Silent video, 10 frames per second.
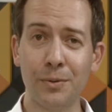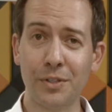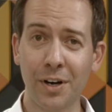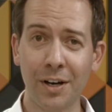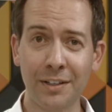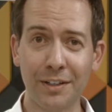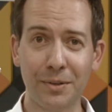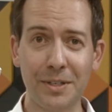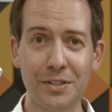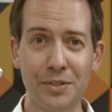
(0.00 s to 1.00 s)
has kindly
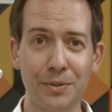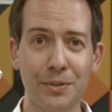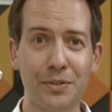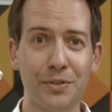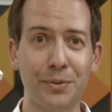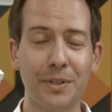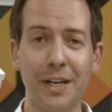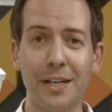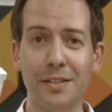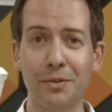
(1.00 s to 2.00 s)
agreed to talk us through a
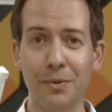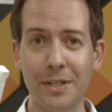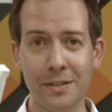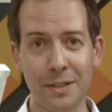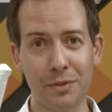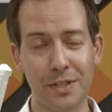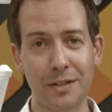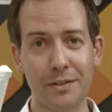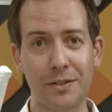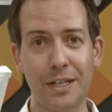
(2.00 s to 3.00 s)
case he recently
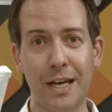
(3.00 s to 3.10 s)
presented to the